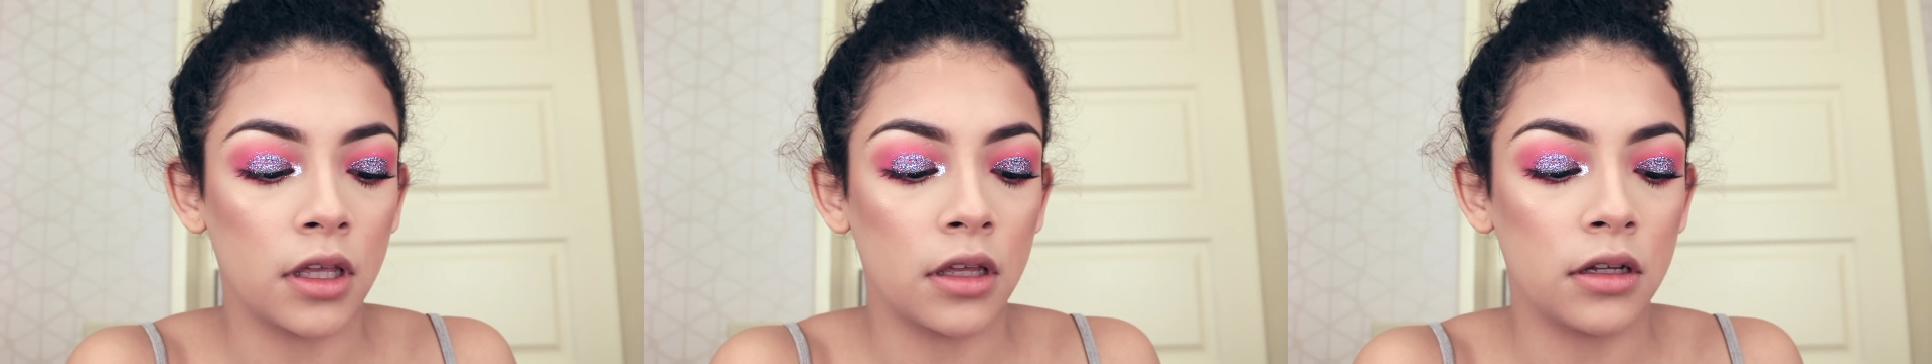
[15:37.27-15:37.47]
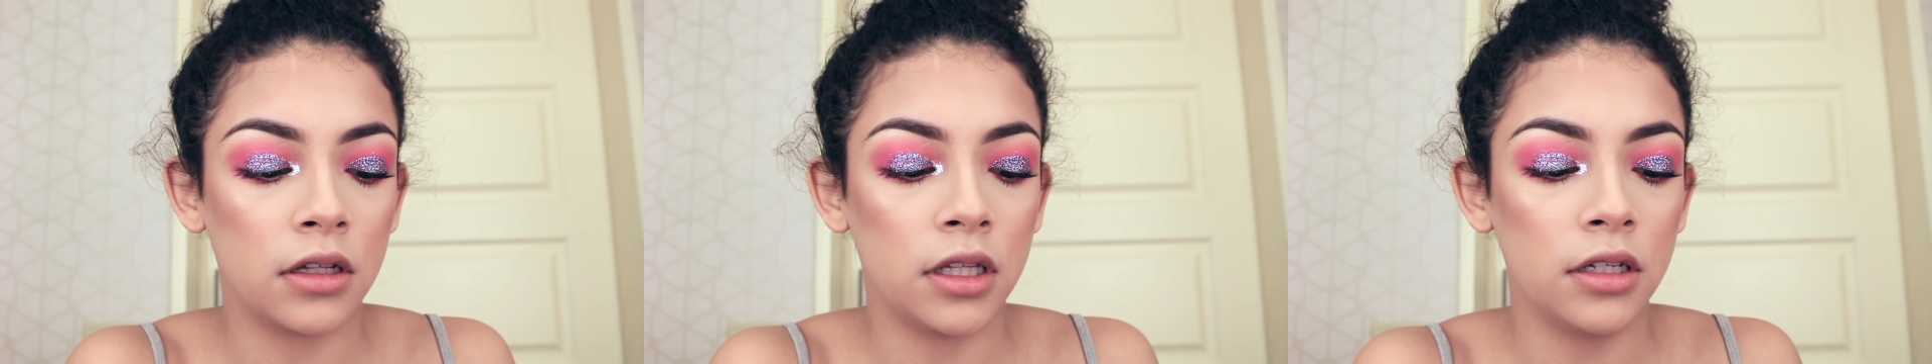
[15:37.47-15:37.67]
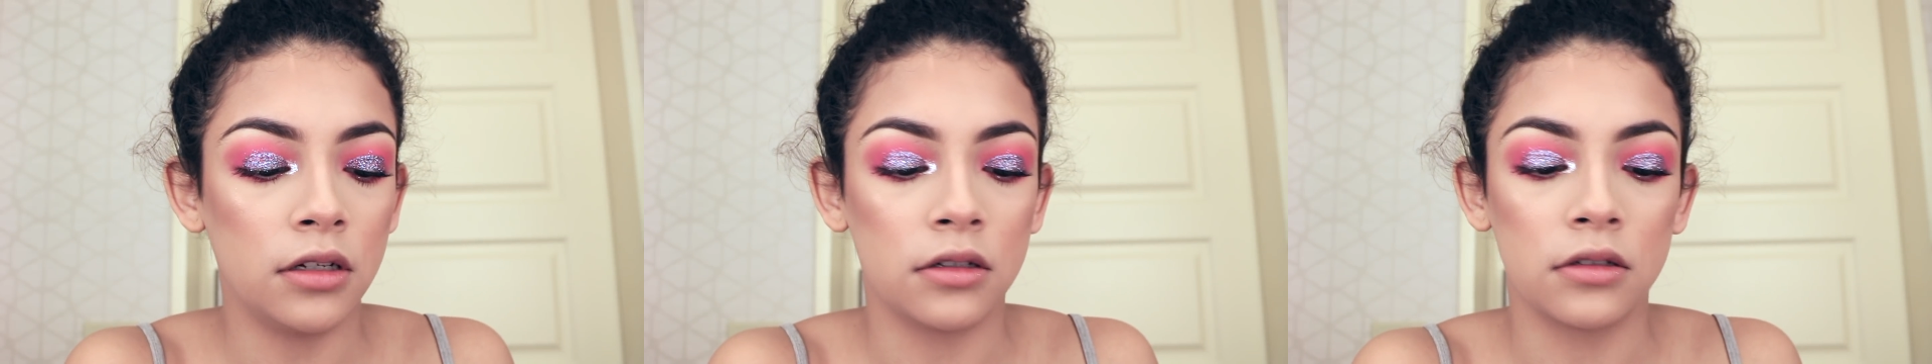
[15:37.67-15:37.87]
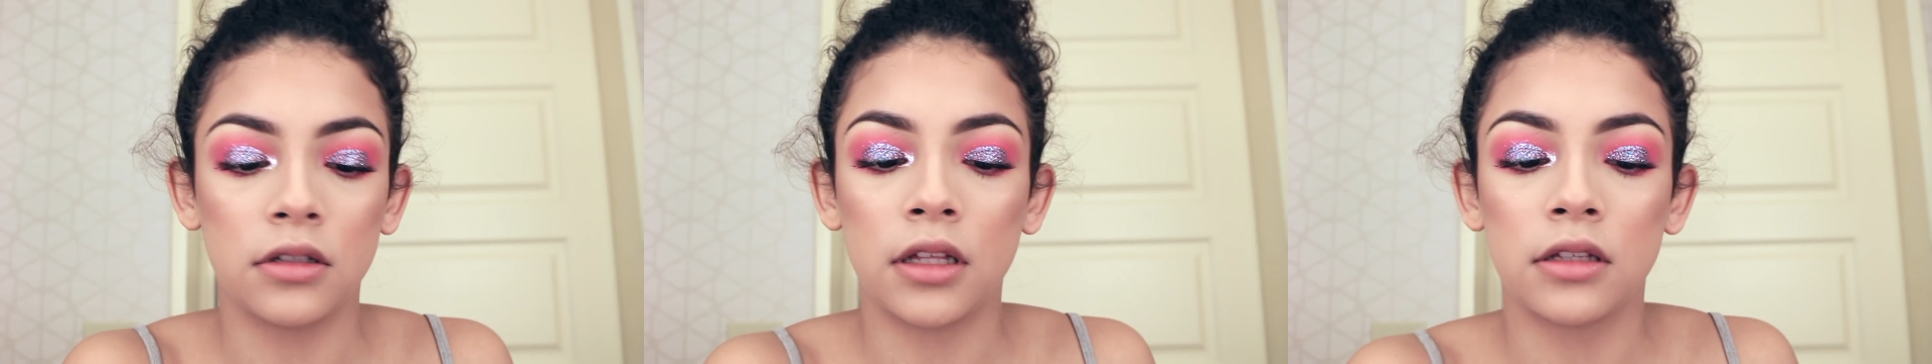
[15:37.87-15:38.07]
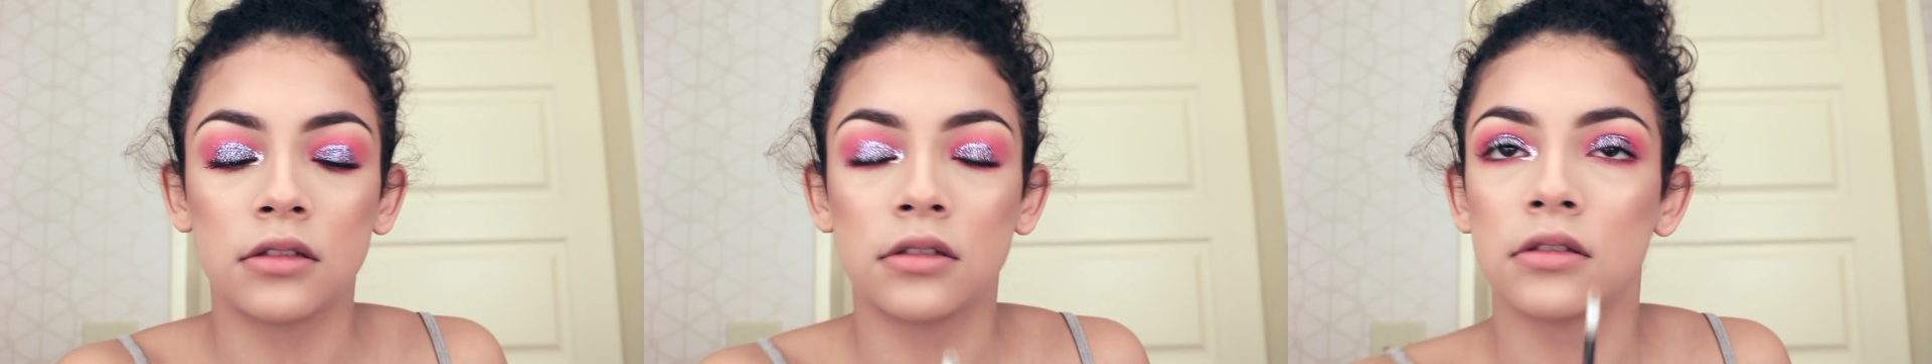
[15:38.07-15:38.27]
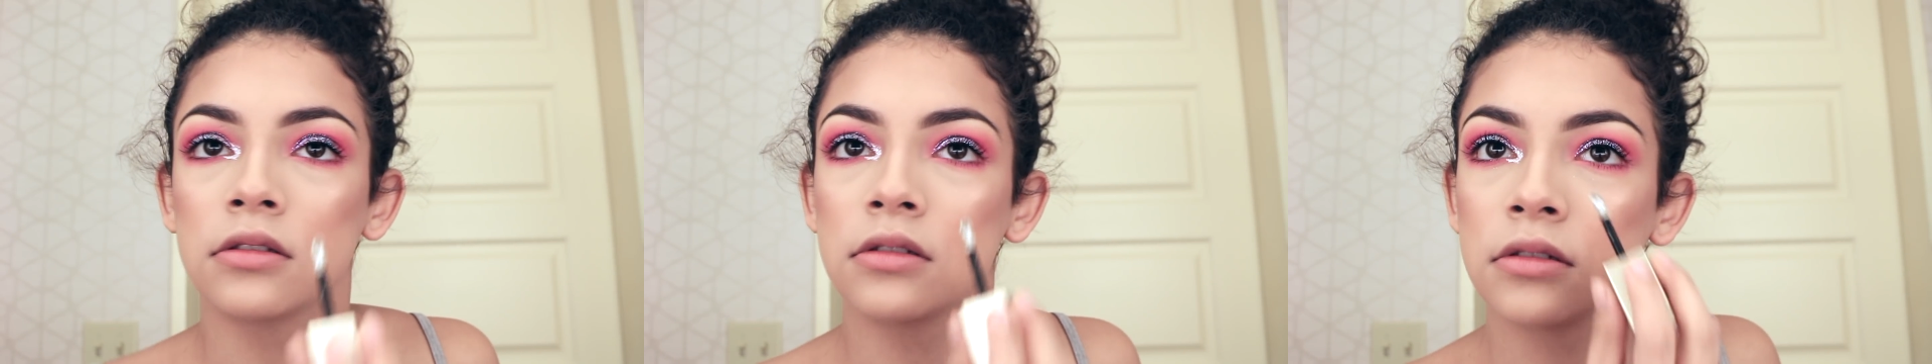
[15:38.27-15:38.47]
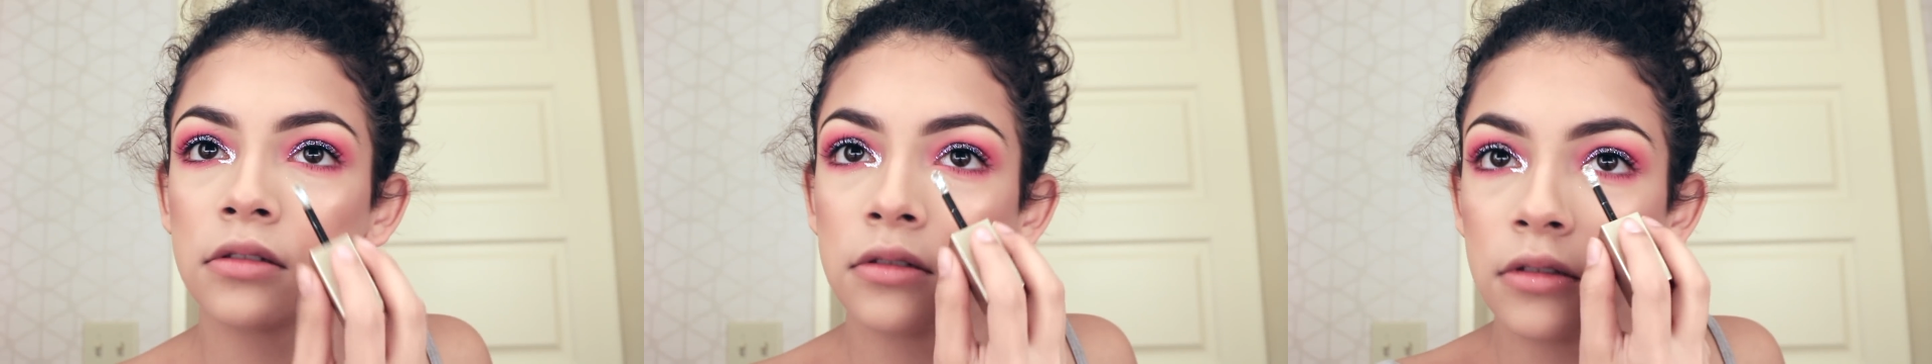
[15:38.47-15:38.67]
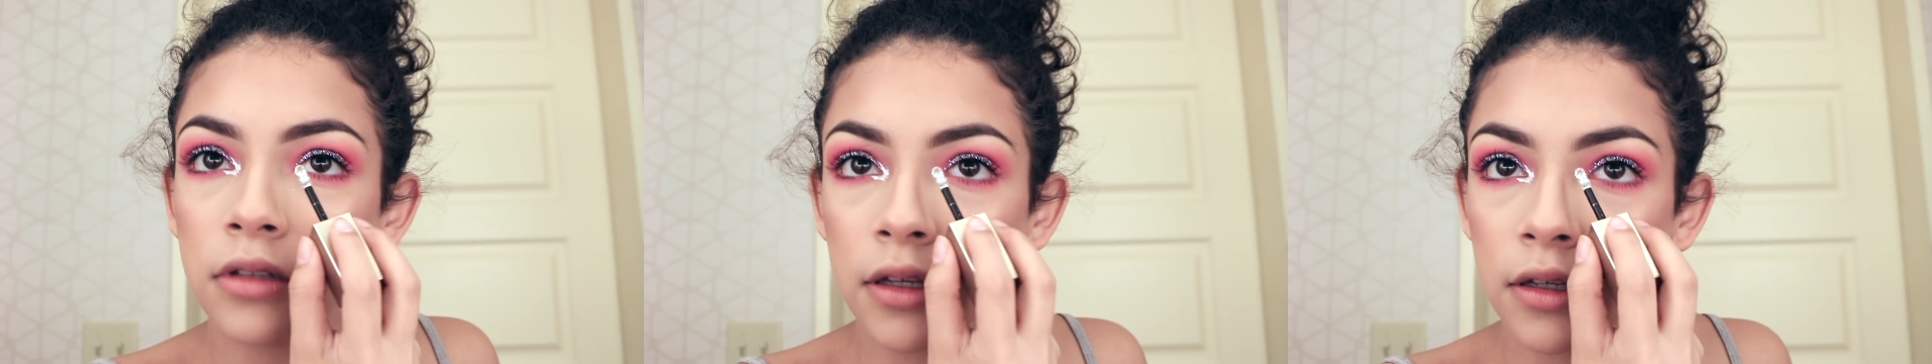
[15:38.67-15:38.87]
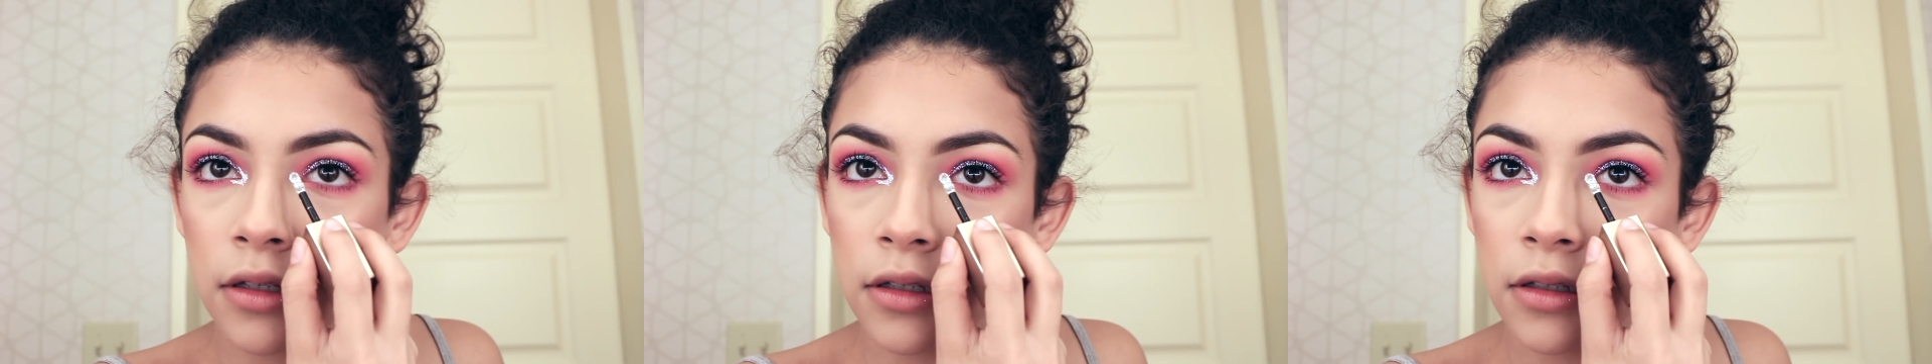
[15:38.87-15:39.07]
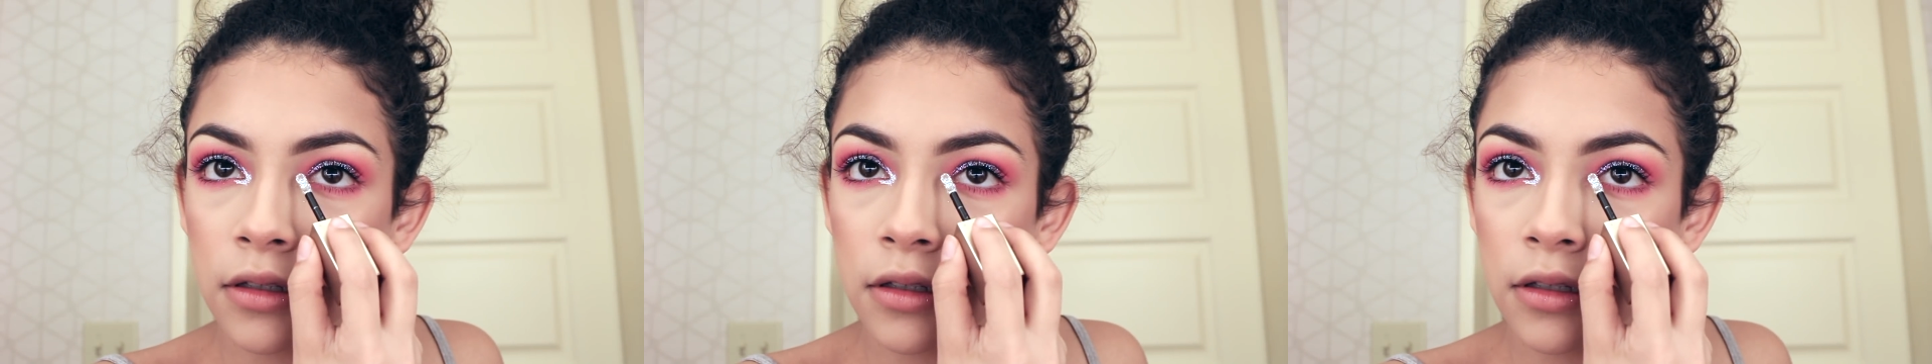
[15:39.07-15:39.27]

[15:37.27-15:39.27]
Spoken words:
A glitter that's like